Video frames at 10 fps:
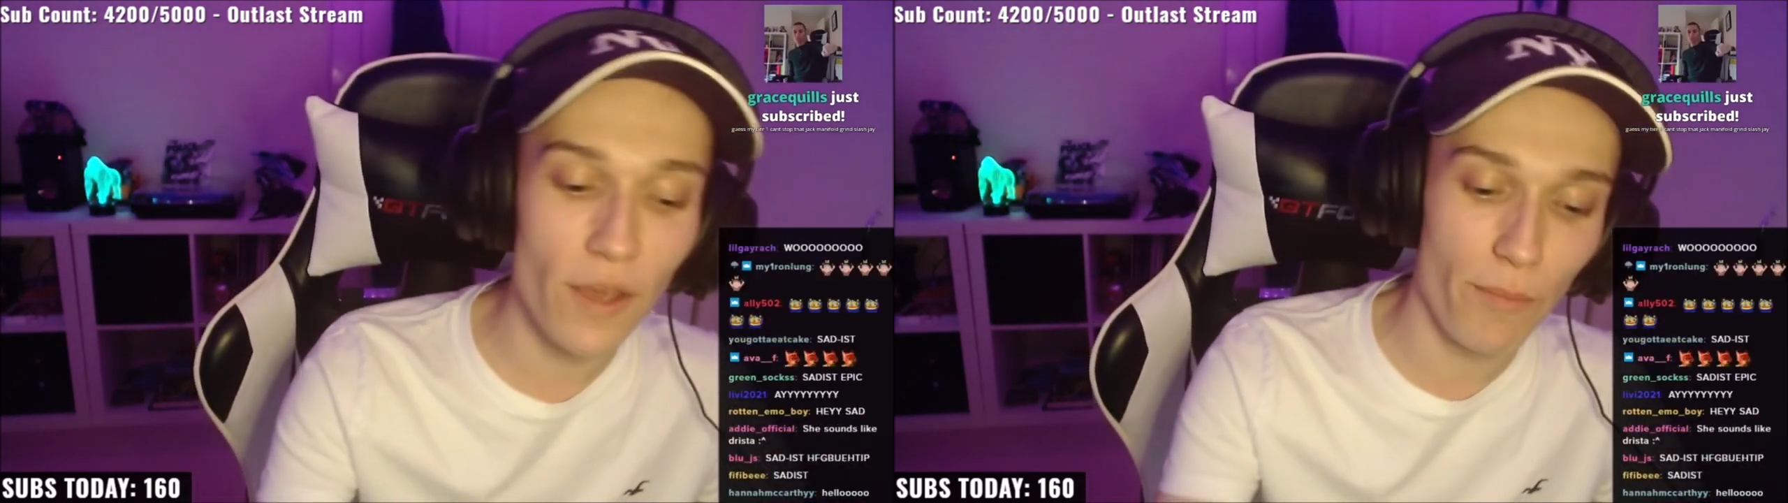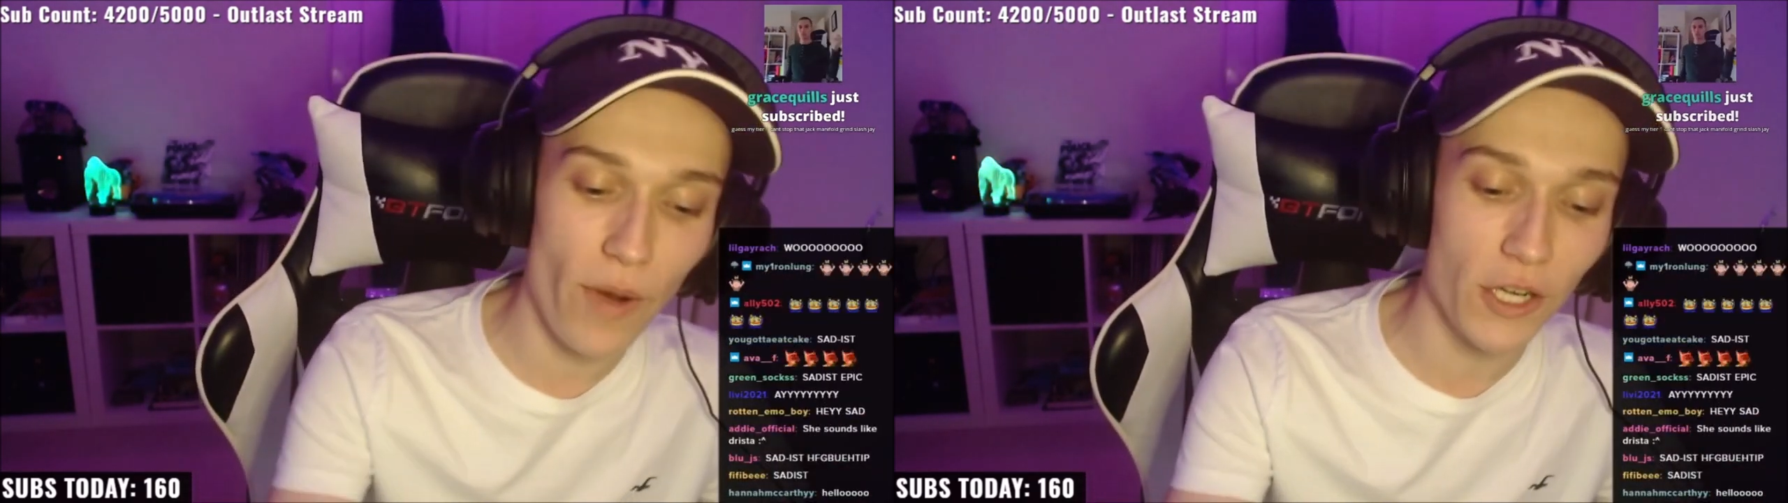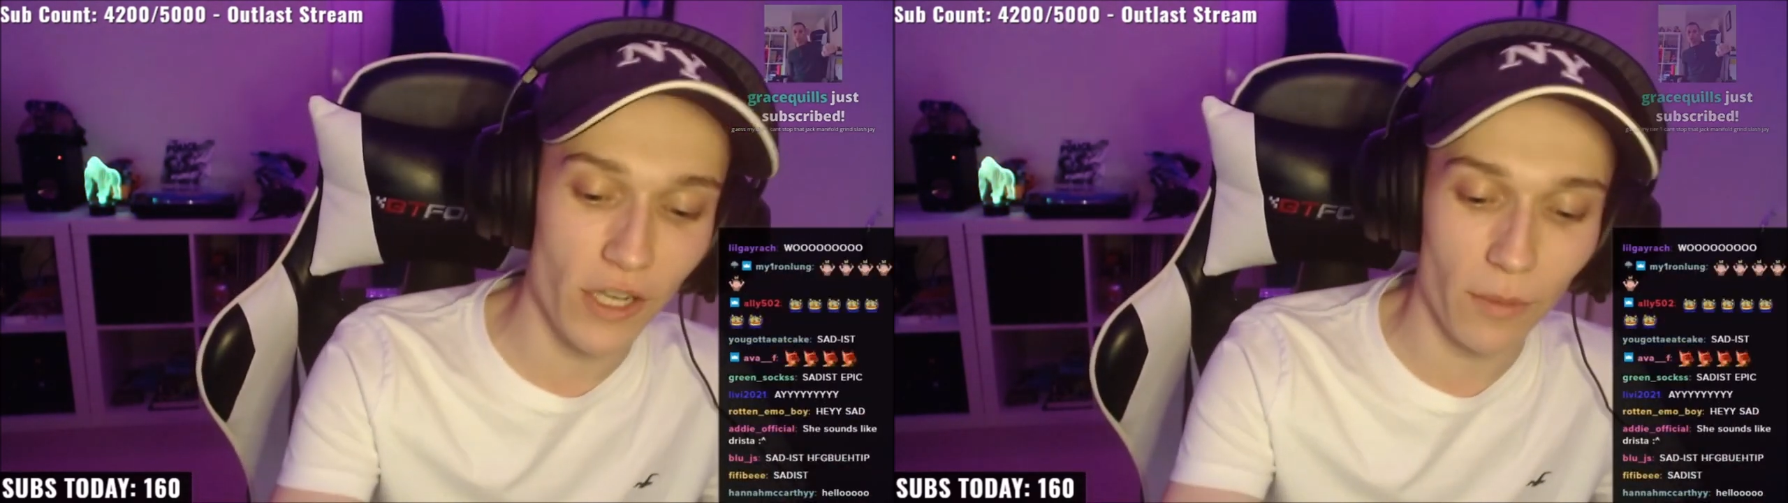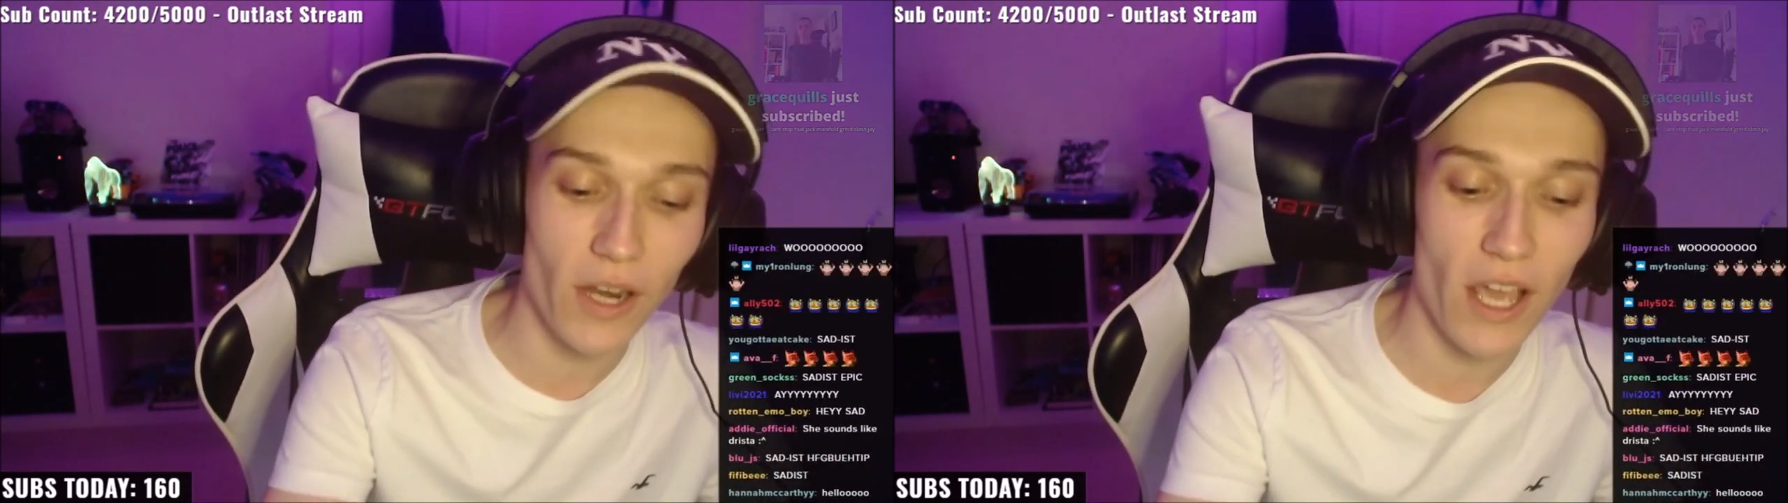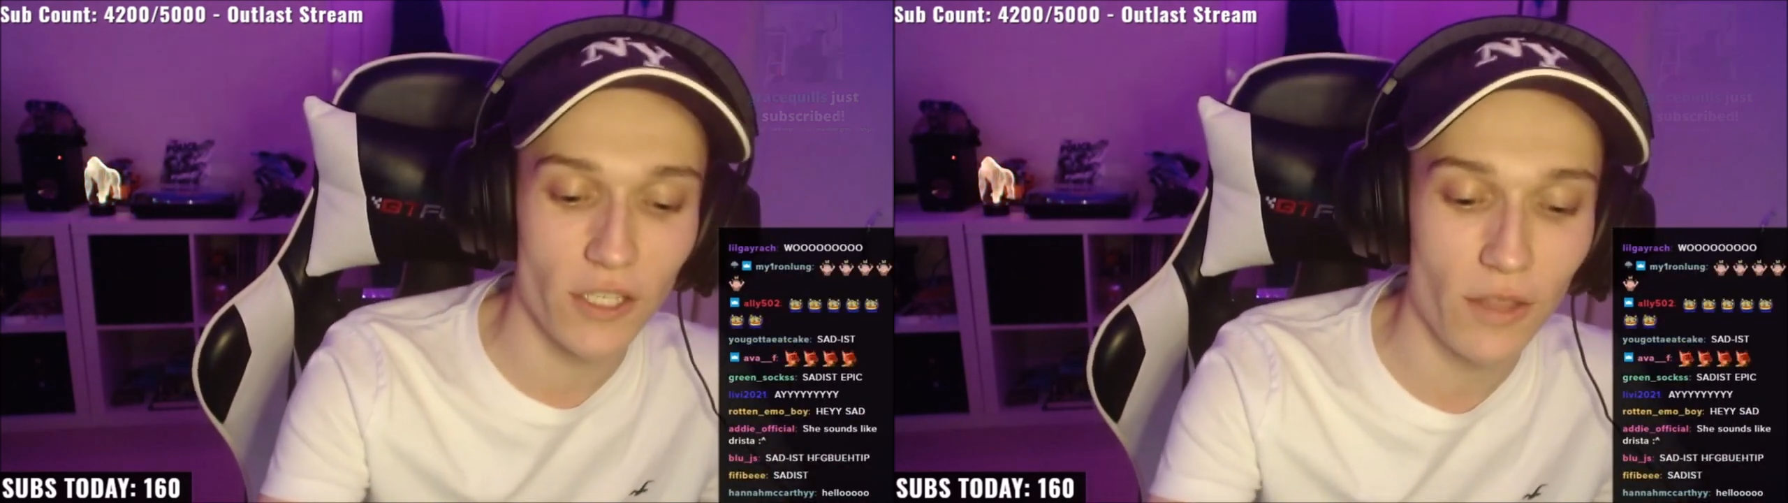impression, I'm
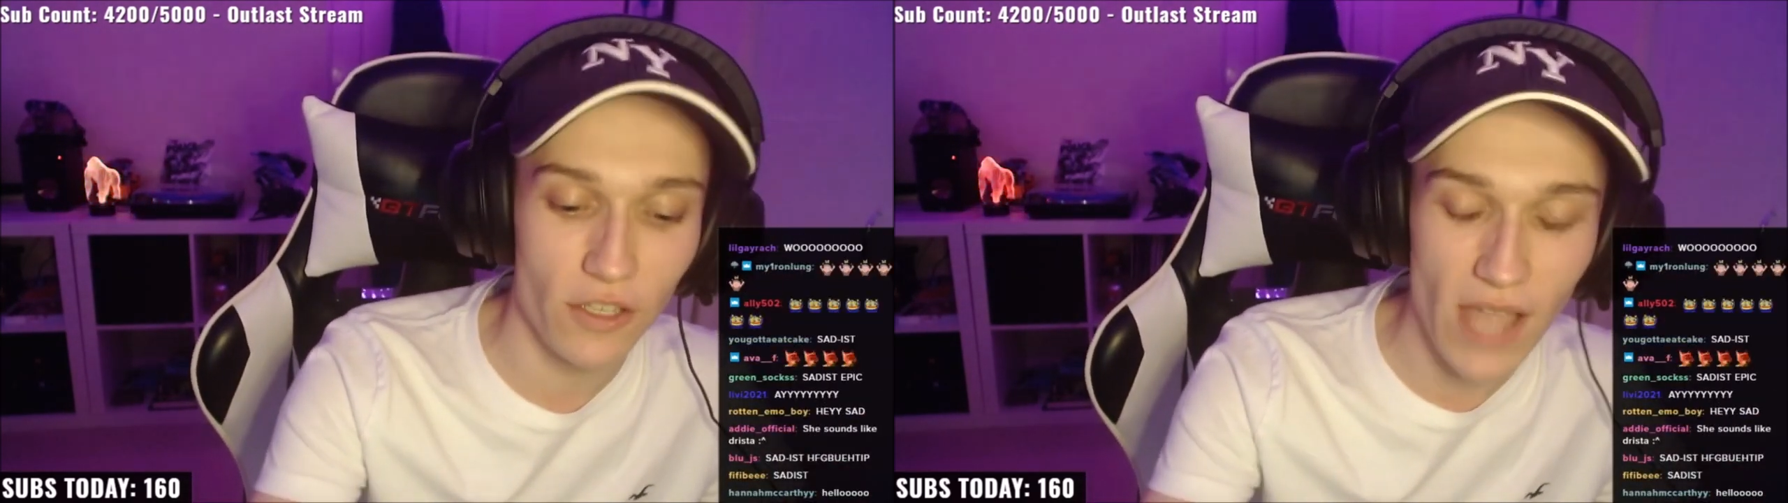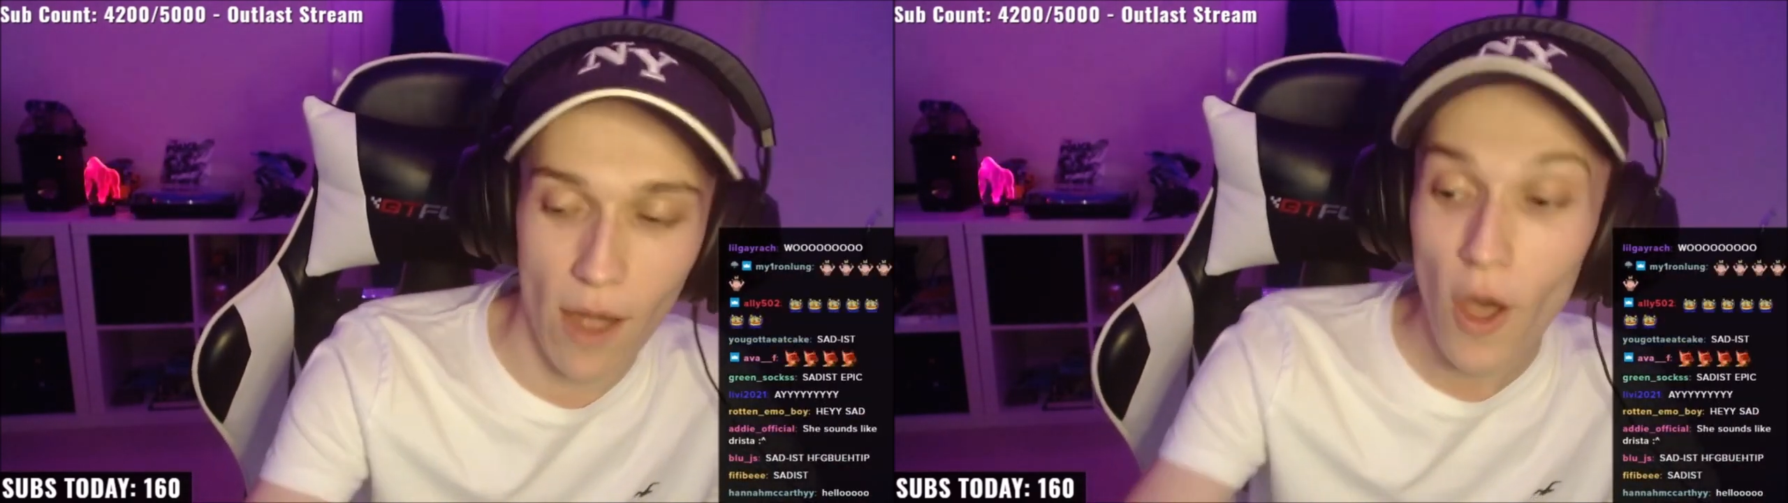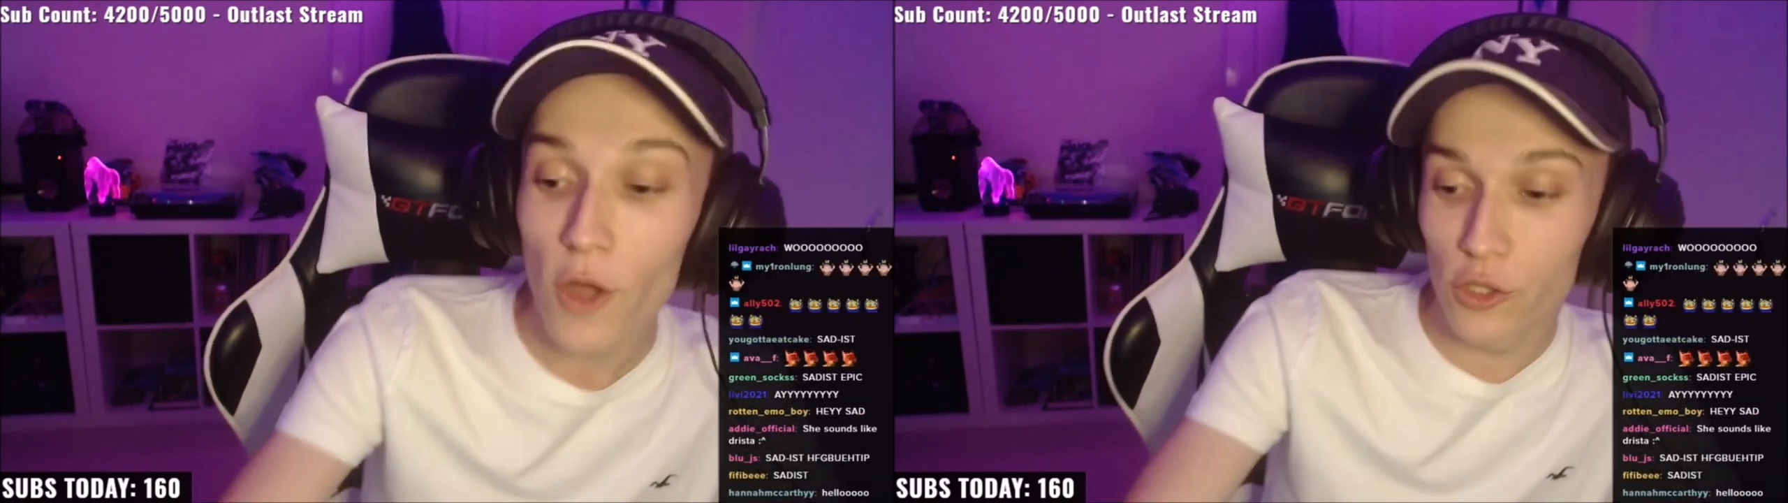gonna ask you this now,